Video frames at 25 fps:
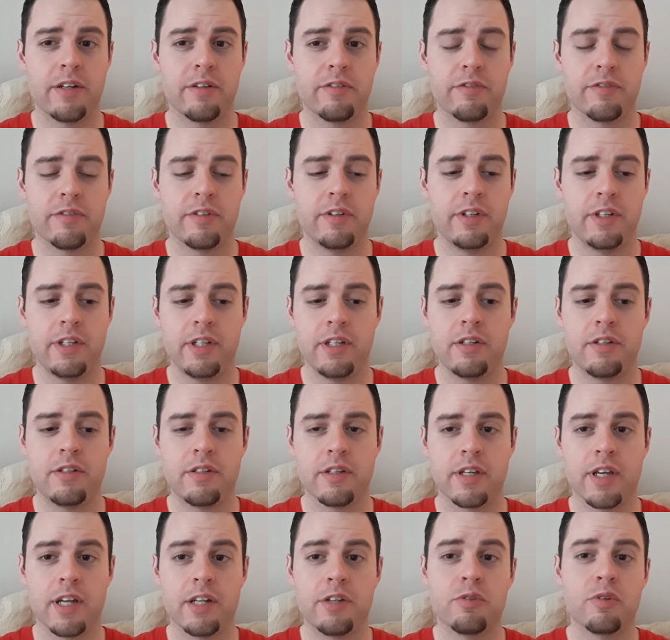of need
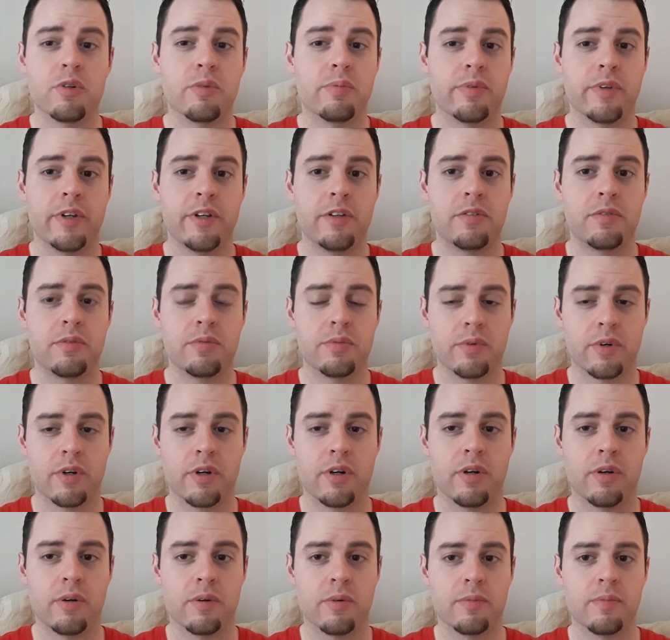to get to a place
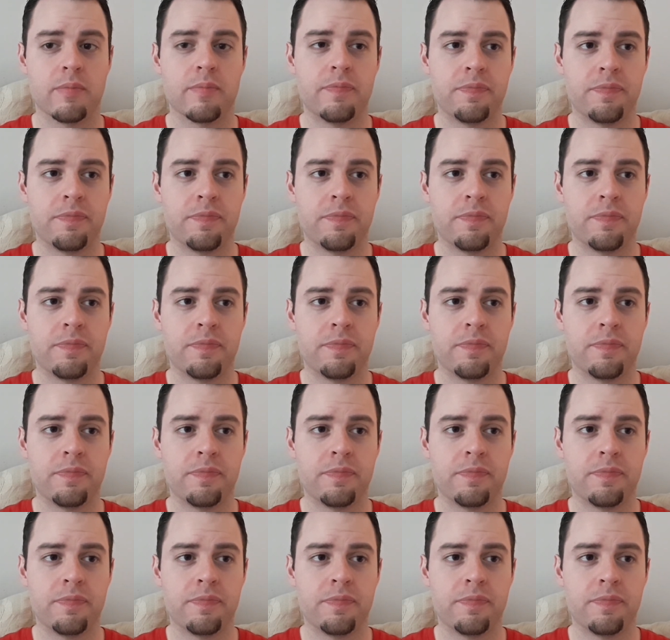where